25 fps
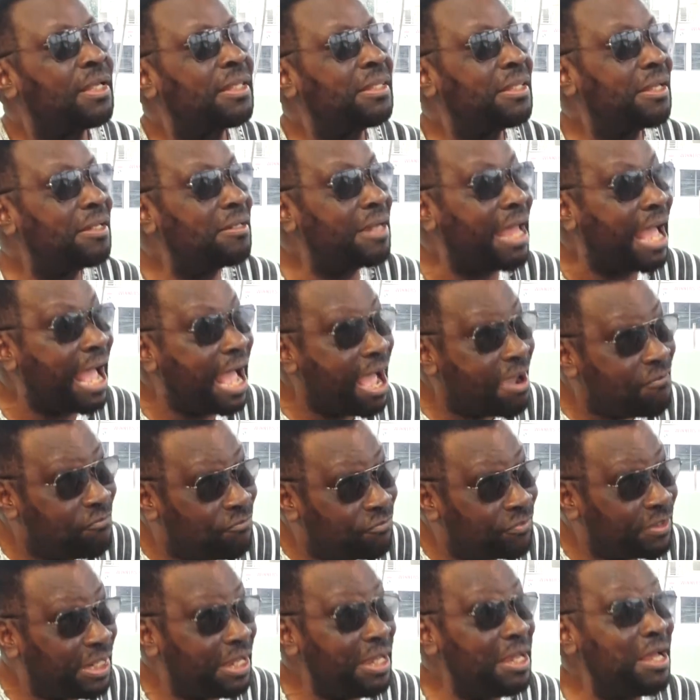Then
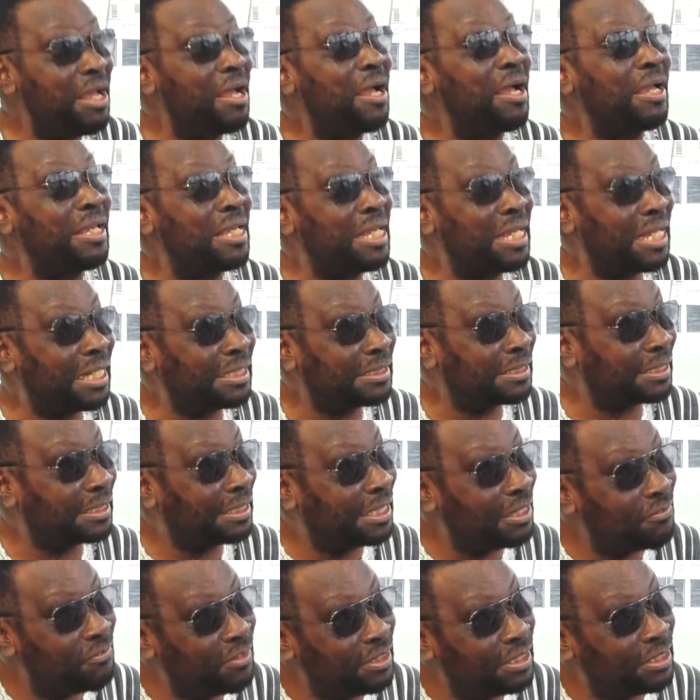after he has
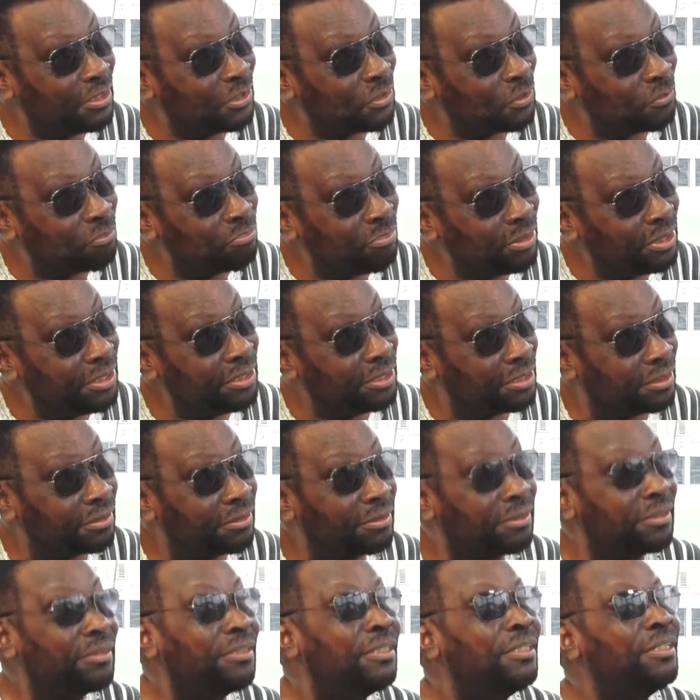given his opinion,
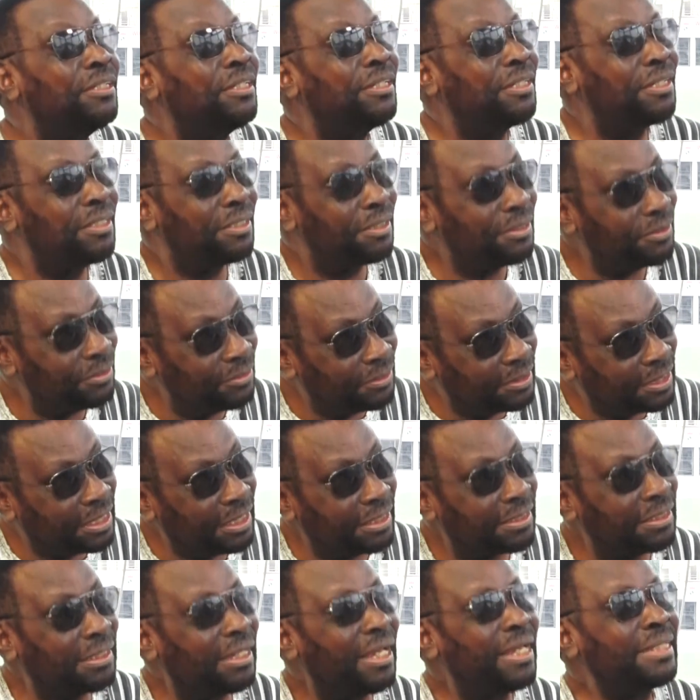you
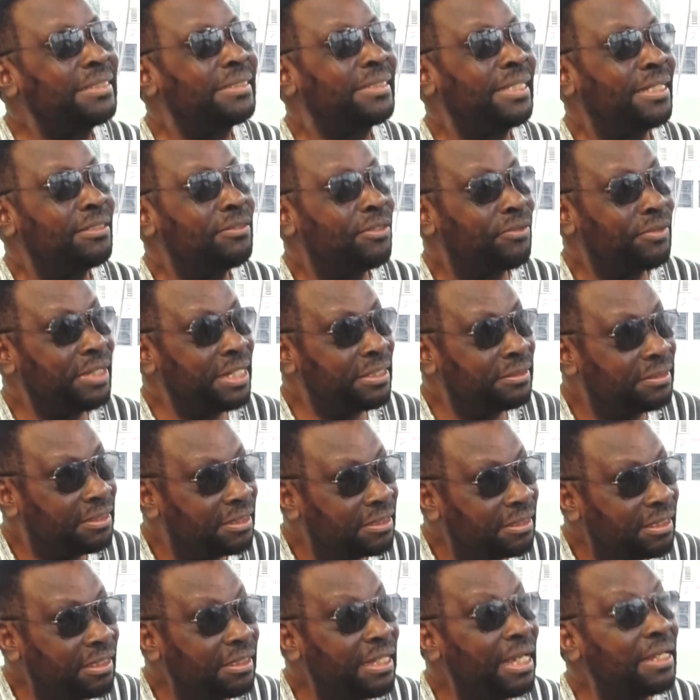can
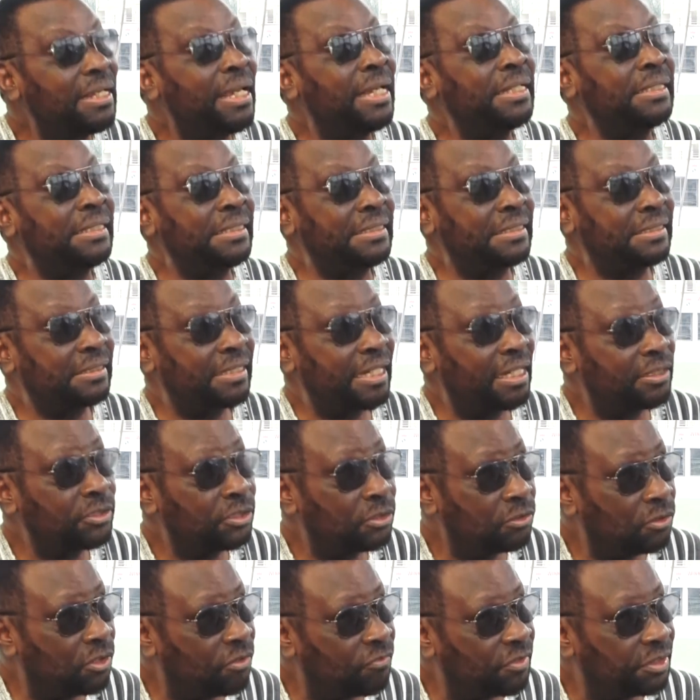generate a
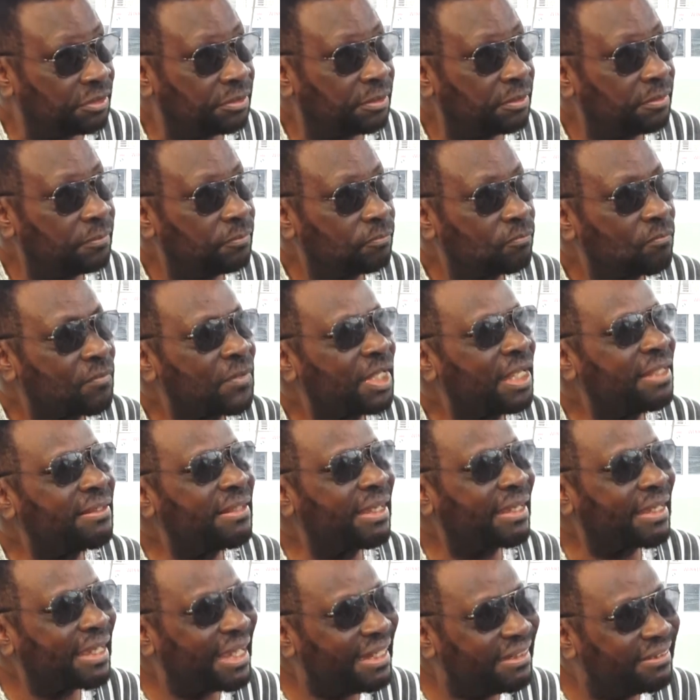discussion of it.
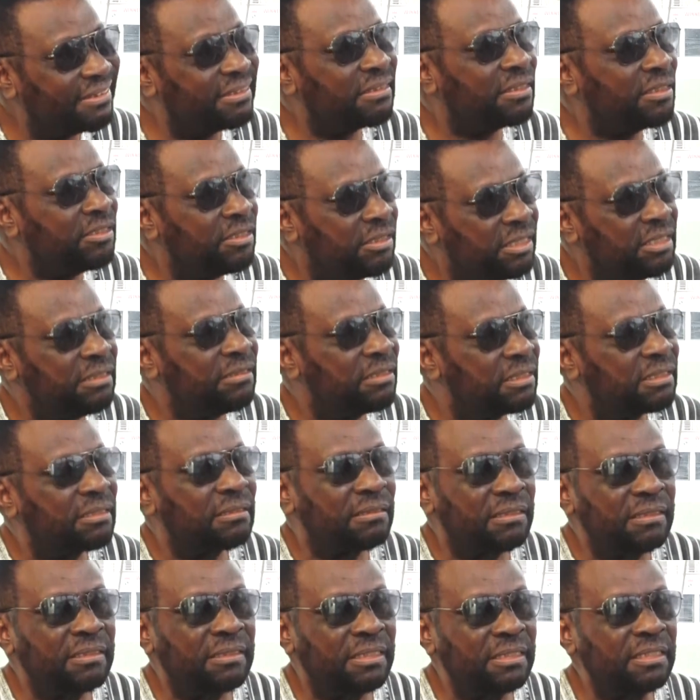The country
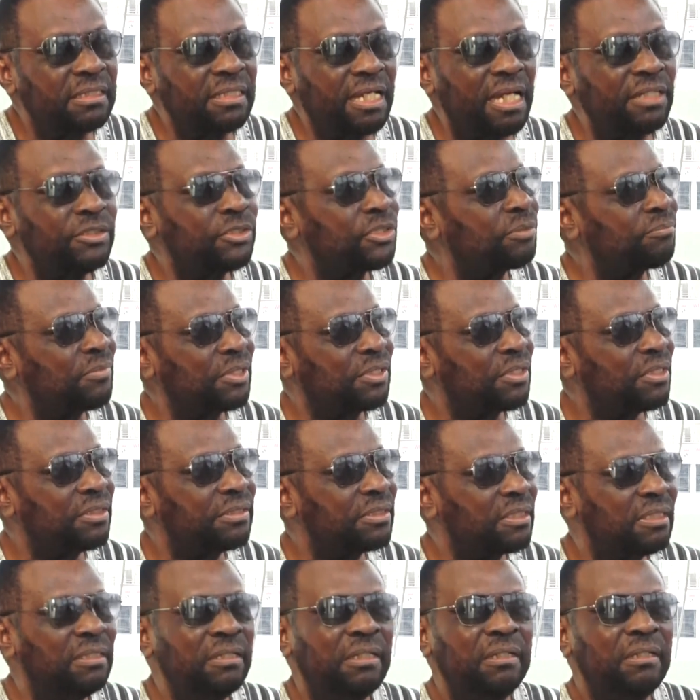needs discussion
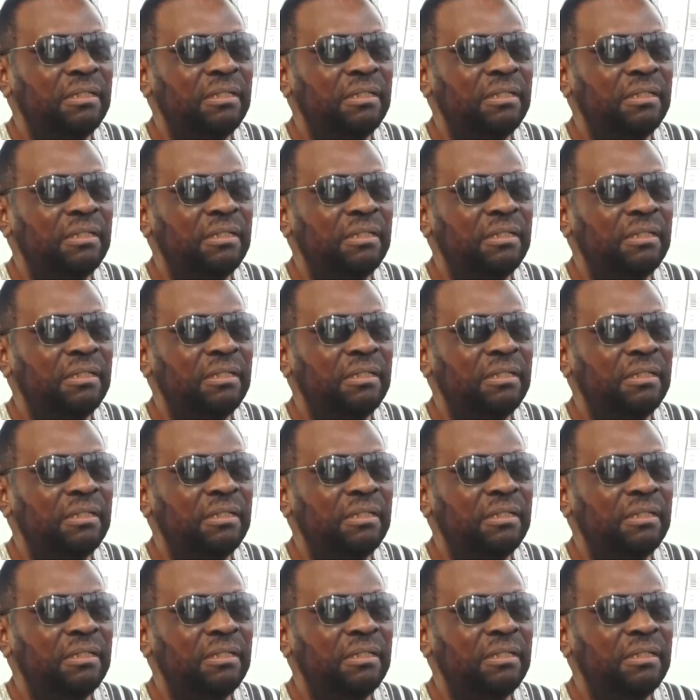because